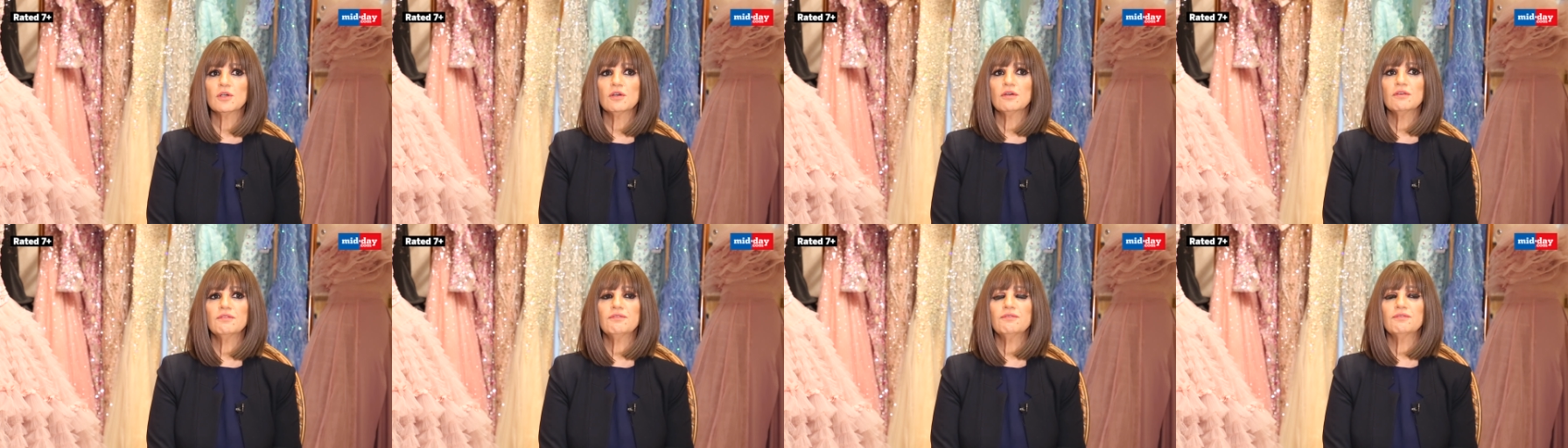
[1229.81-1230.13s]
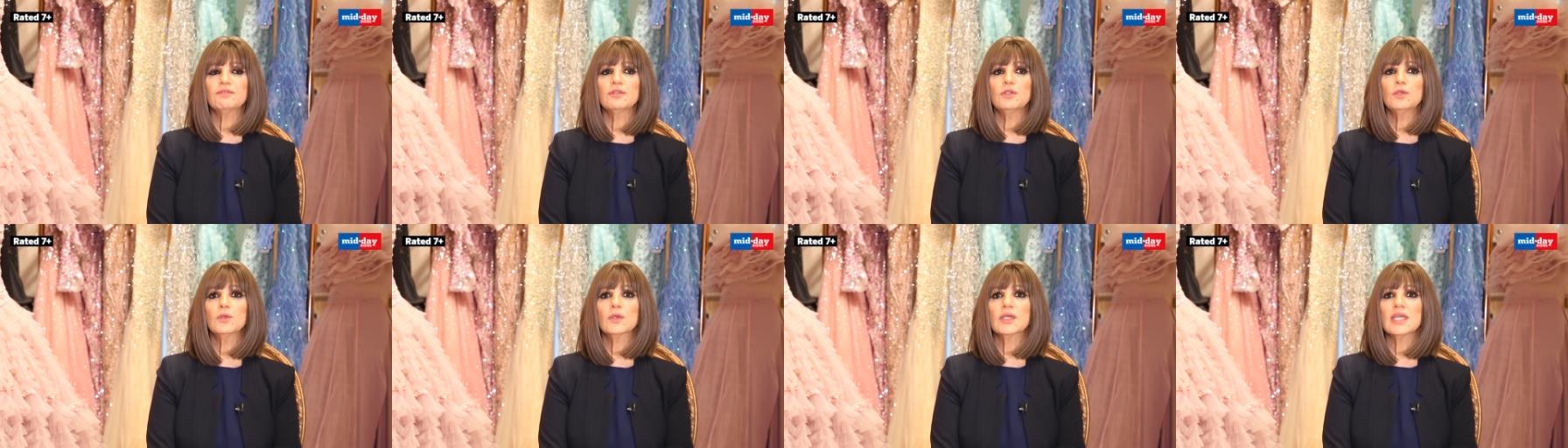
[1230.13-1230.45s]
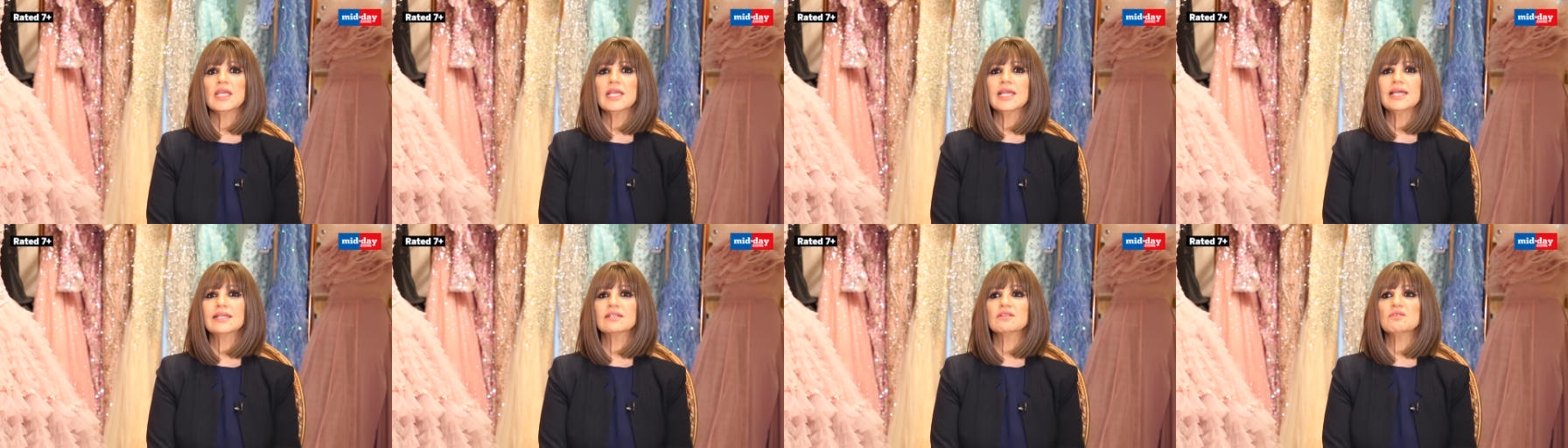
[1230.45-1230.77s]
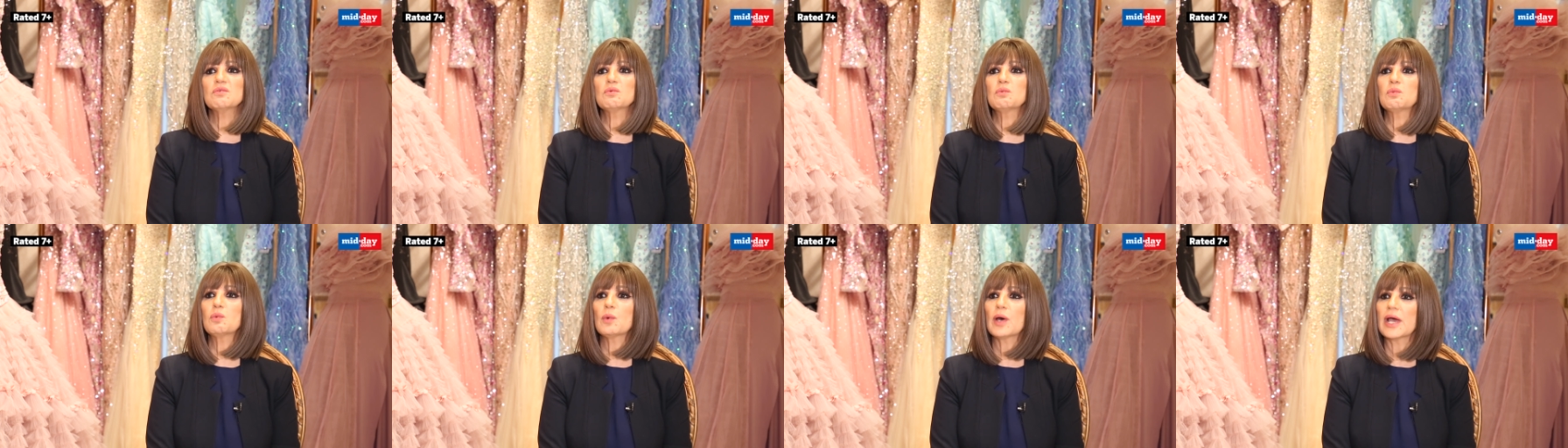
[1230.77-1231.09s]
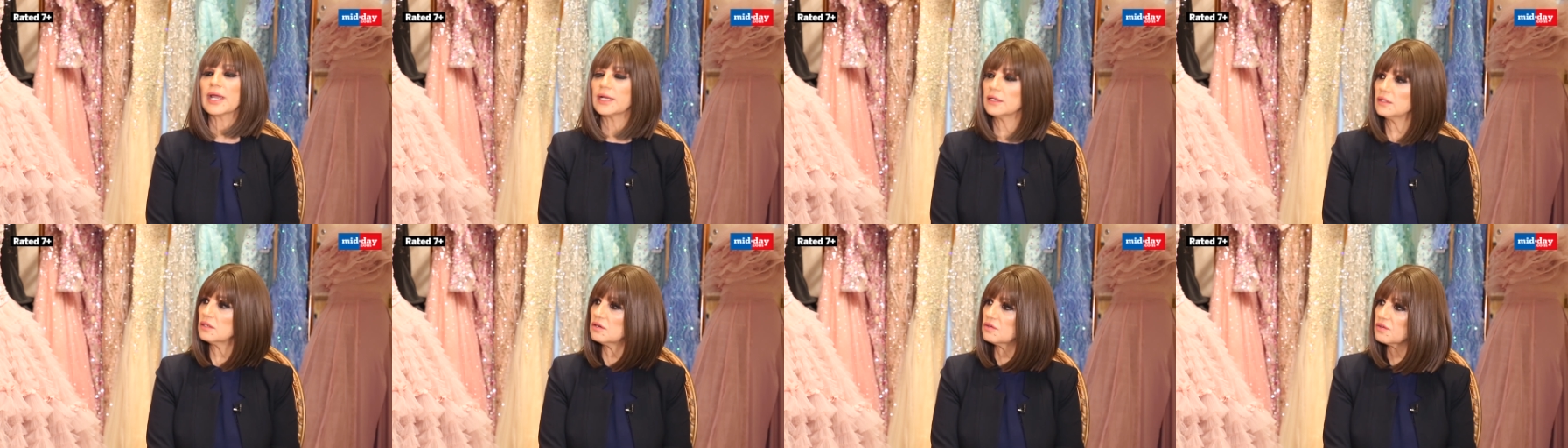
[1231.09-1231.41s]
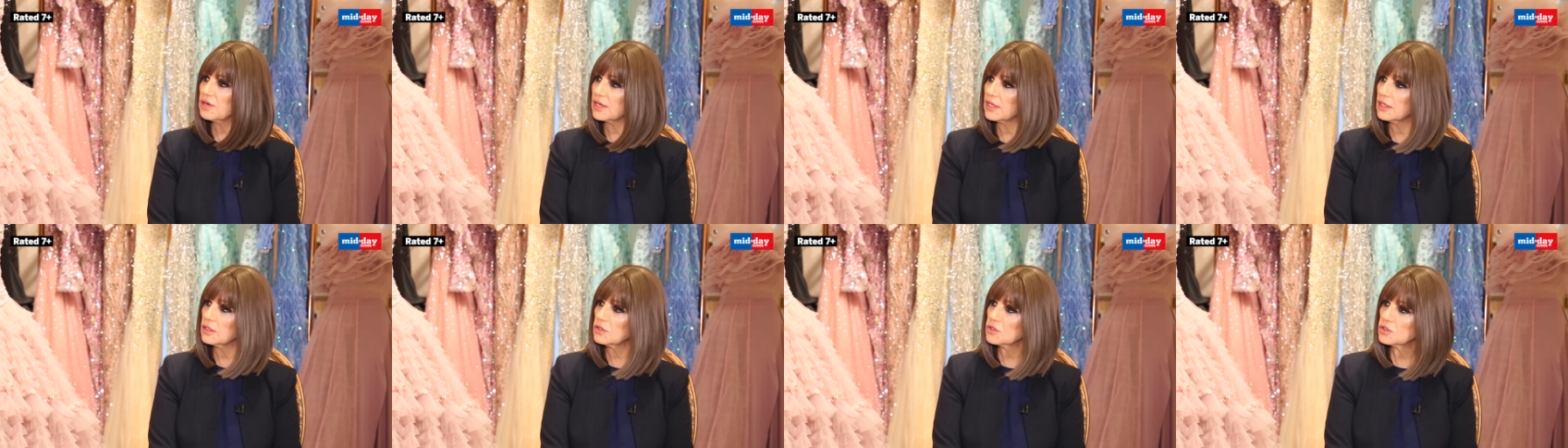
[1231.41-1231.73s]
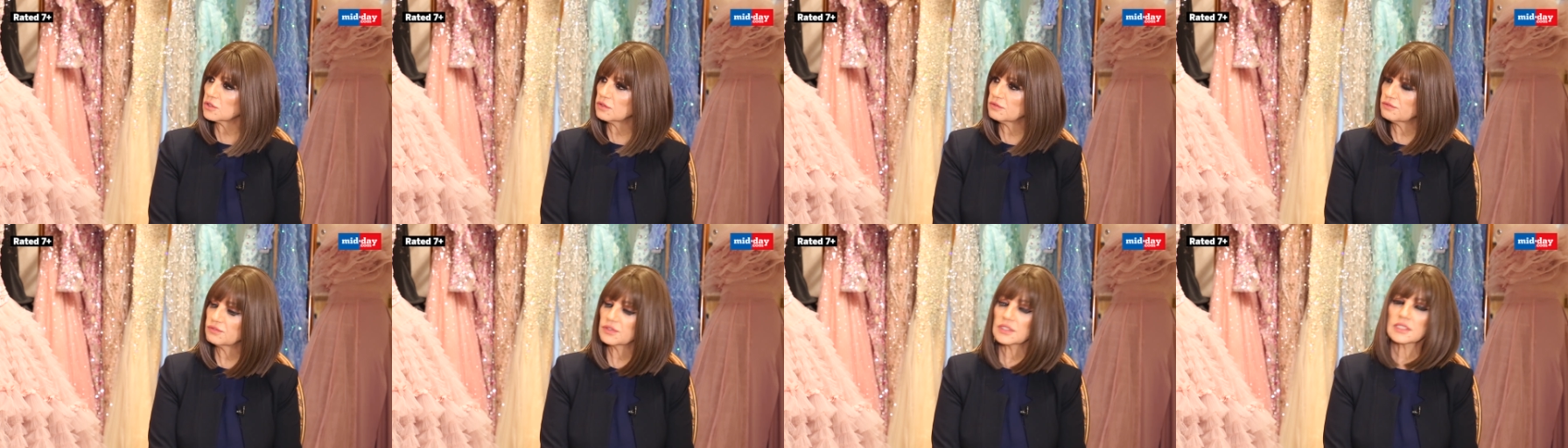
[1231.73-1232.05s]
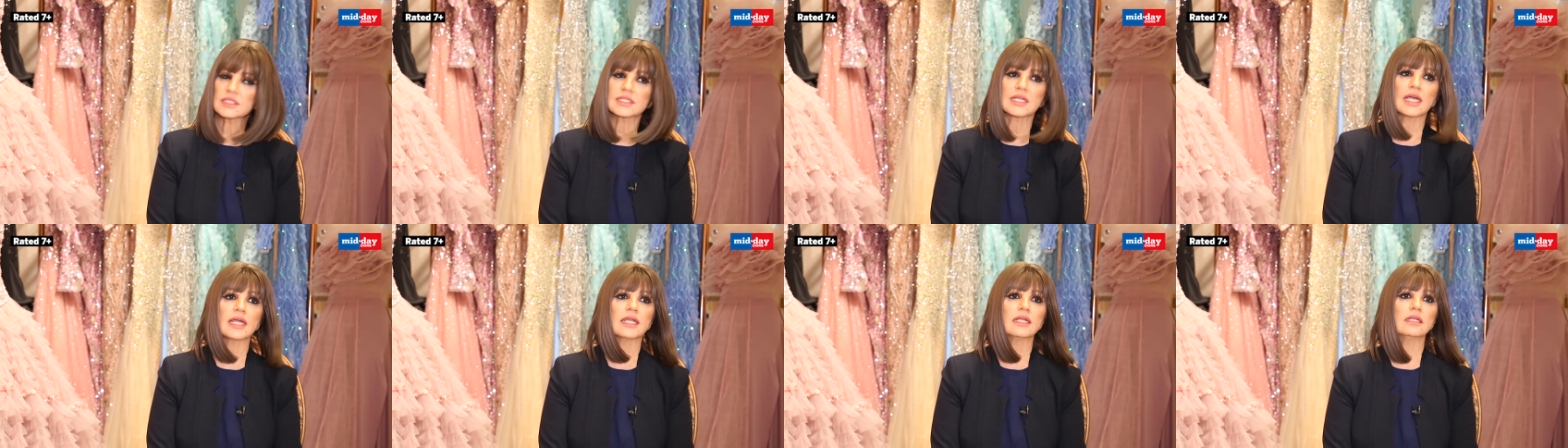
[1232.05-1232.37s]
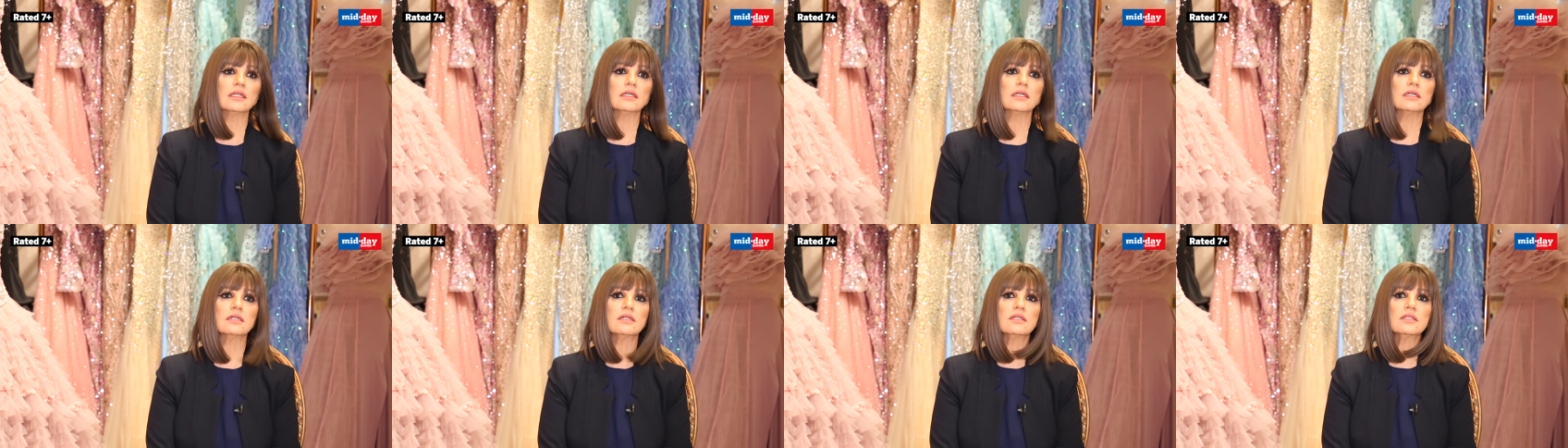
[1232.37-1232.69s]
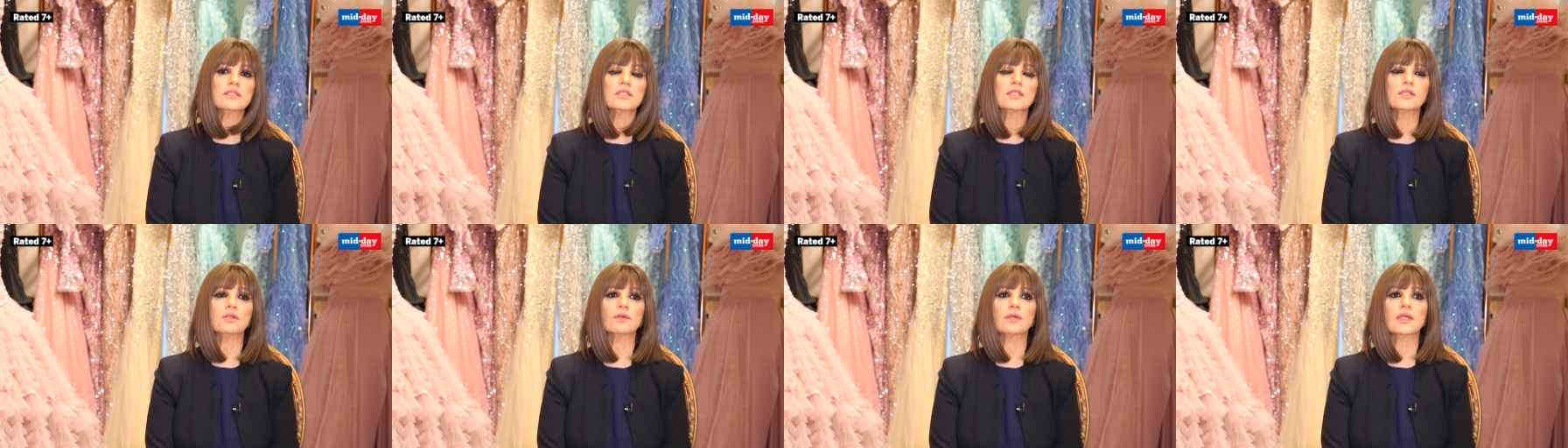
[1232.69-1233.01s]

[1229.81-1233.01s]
of looking at a wider range of designers,